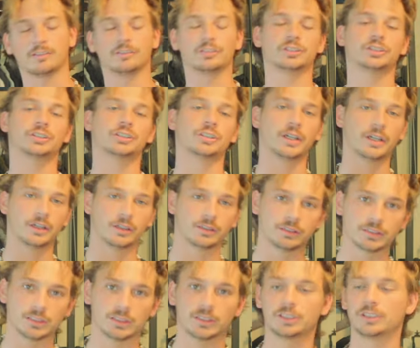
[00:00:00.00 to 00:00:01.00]
and
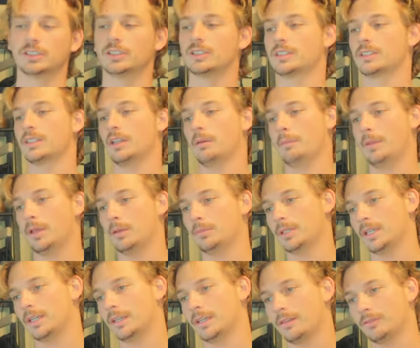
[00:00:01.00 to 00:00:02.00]
shared dishes that
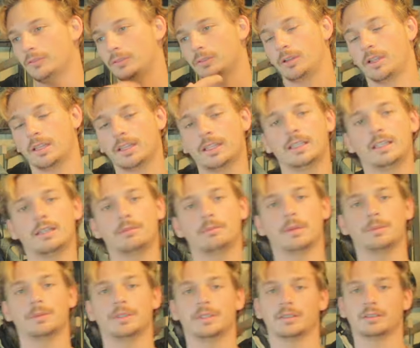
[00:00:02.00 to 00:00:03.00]
maybe I have to clean,
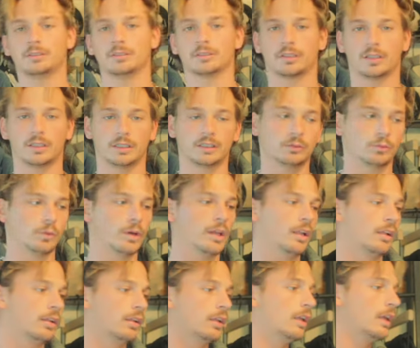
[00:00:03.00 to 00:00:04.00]
maybe they're not clean
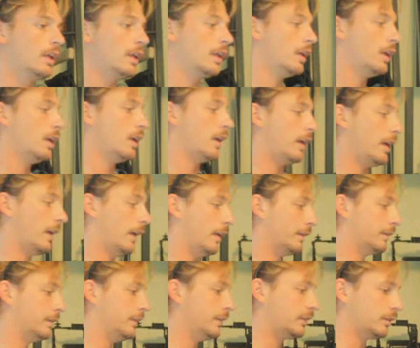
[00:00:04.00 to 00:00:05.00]
well.
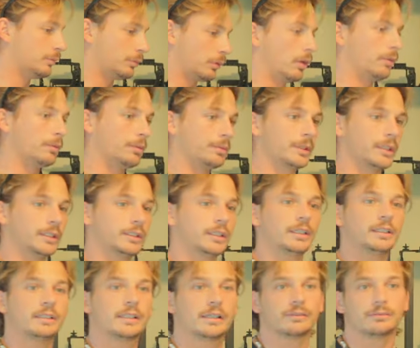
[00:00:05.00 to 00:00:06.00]
And it's a problem that
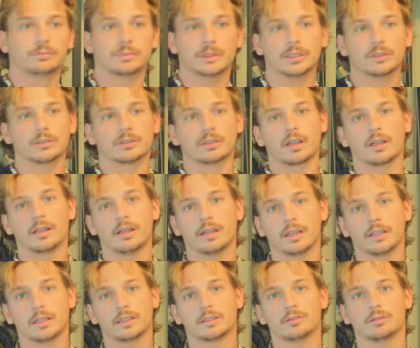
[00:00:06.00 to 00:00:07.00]
I have because I
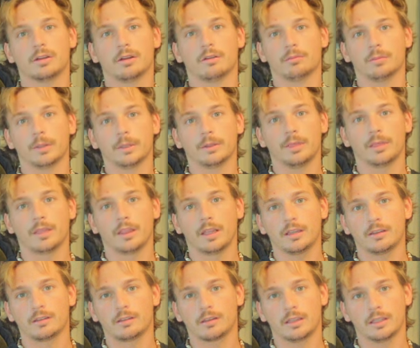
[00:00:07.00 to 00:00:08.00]
like to have my
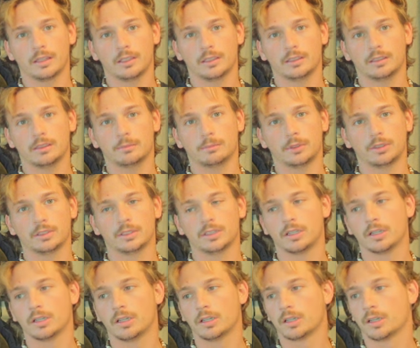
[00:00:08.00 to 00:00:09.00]
things clean, in
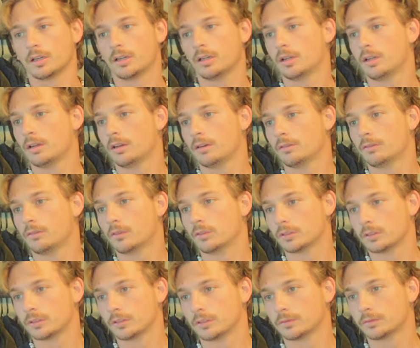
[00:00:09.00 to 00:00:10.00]
particular
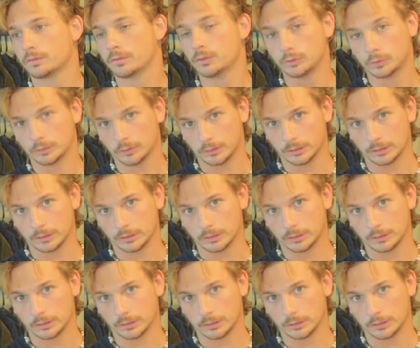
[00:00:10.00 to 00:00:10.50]
for food.